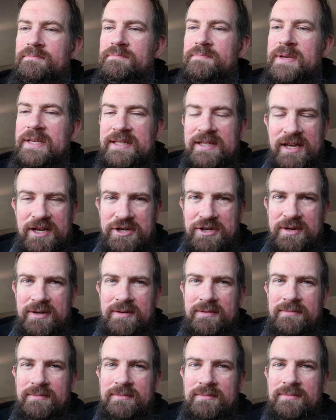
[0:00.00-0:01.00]

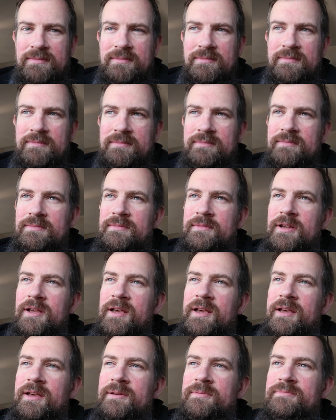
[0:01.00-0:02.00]
position.
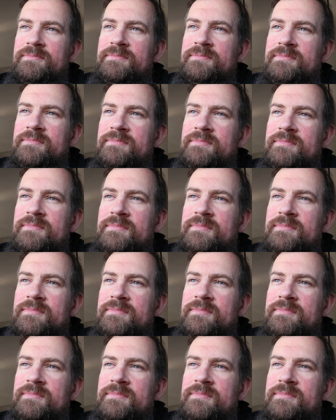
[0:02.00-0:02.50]
Um,